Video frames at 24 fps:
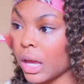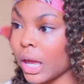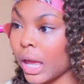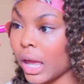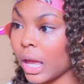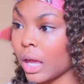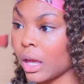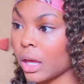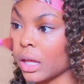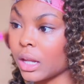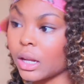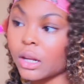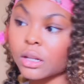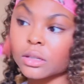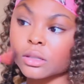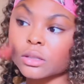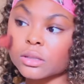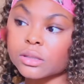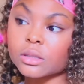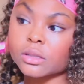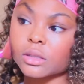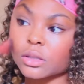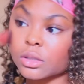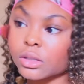And
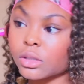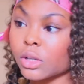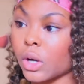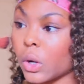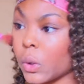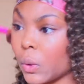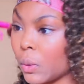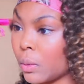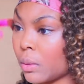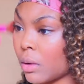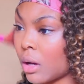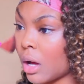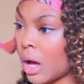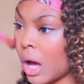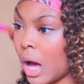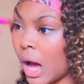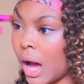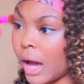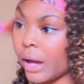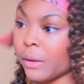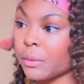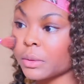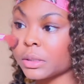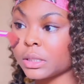so
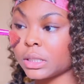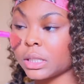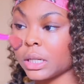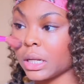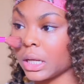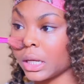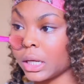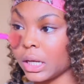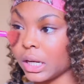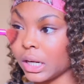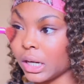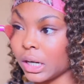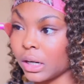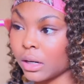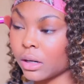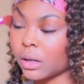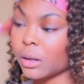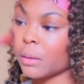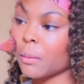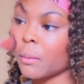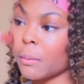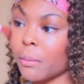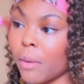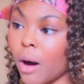I was sitting here
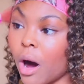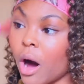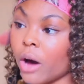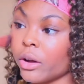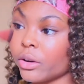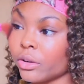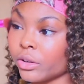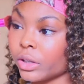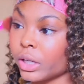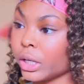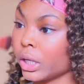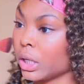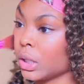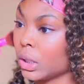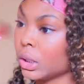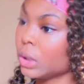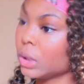pondering,